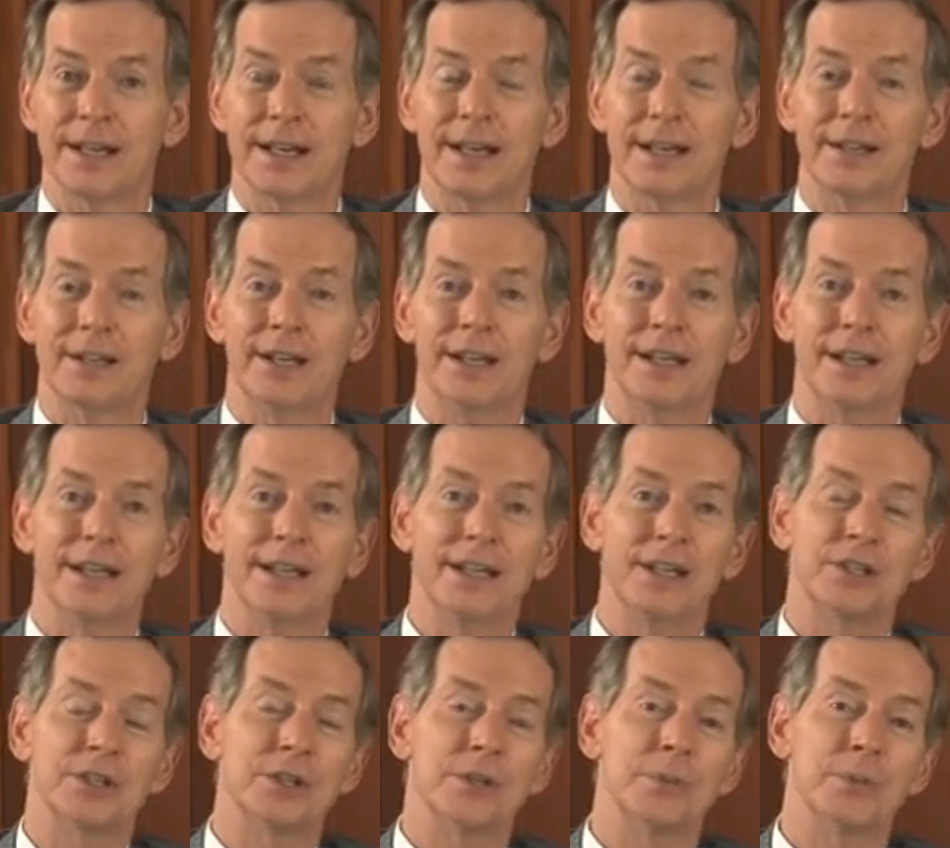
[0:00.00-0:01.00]
in the
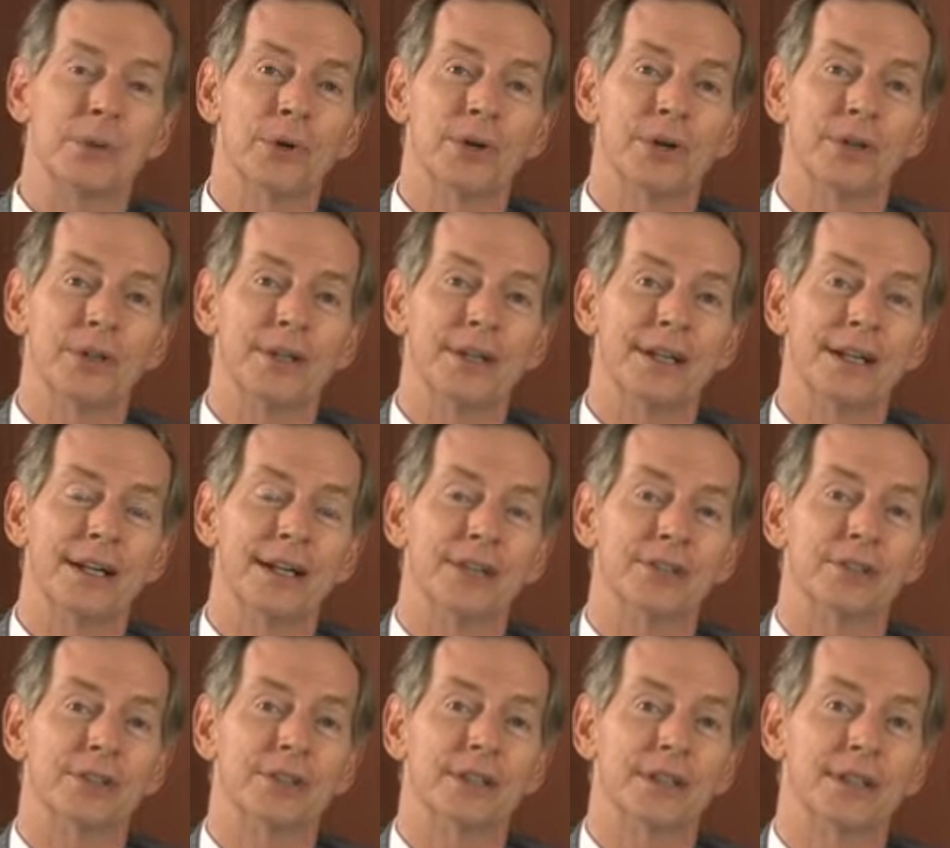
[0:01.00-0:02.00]
eastern part of the
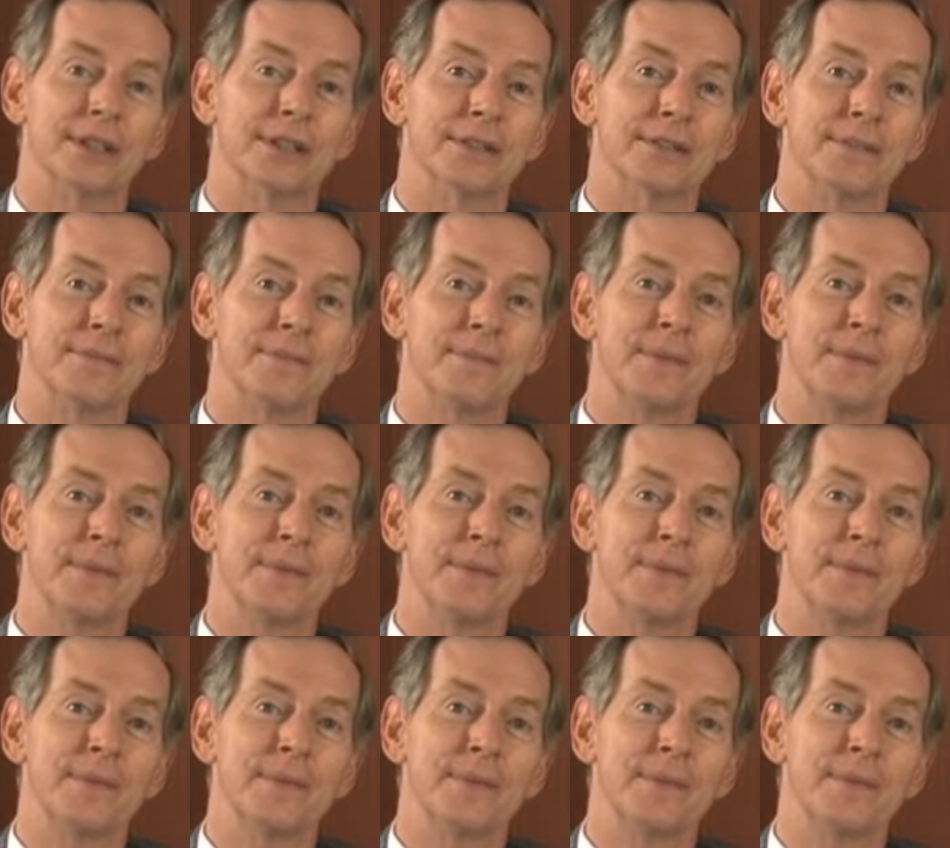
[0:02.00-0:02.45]
United States.